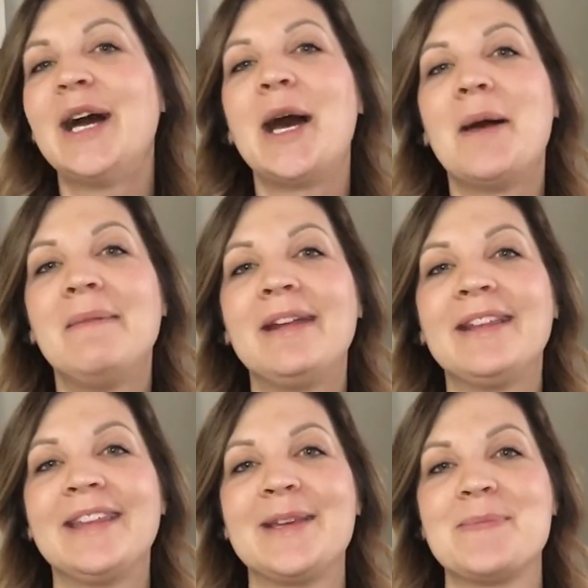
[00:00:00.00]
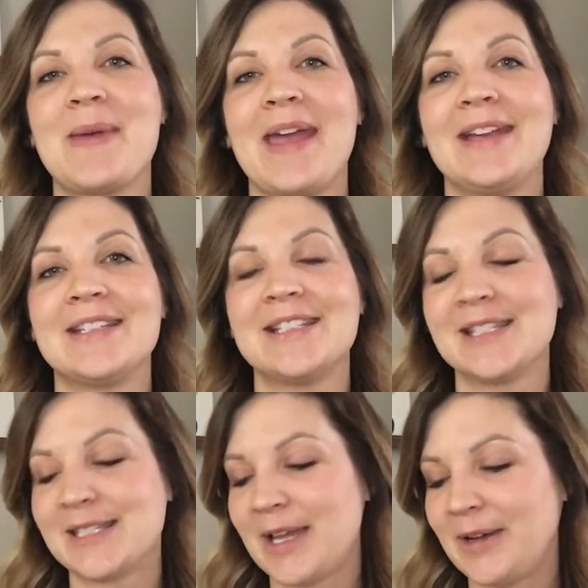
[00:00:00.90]
anything baked.
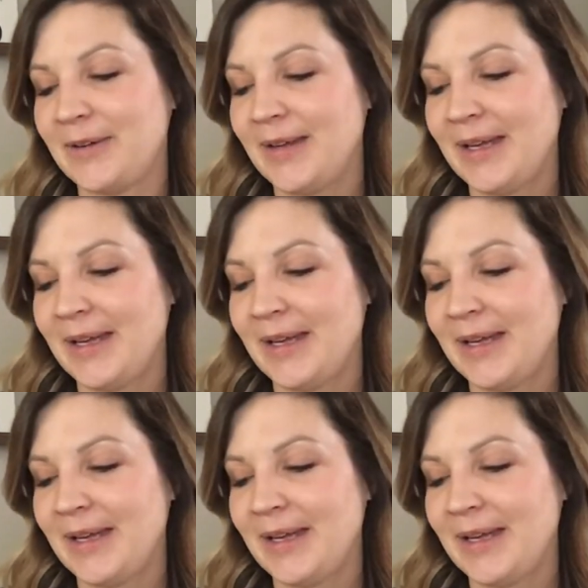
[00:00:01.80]
And so